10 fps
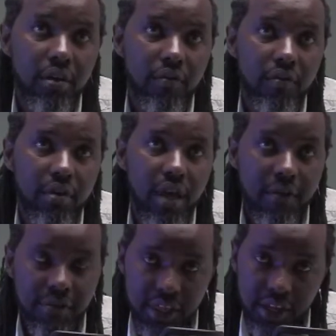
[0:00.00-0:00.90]
everything
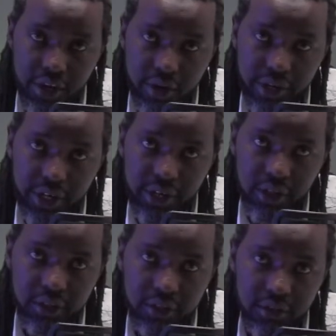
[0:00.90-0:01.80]
recorded,
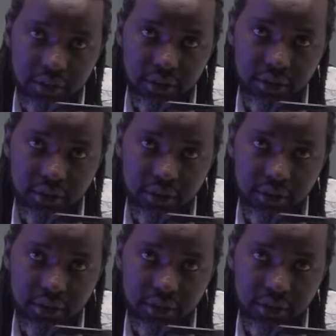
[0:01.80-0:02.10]
okay.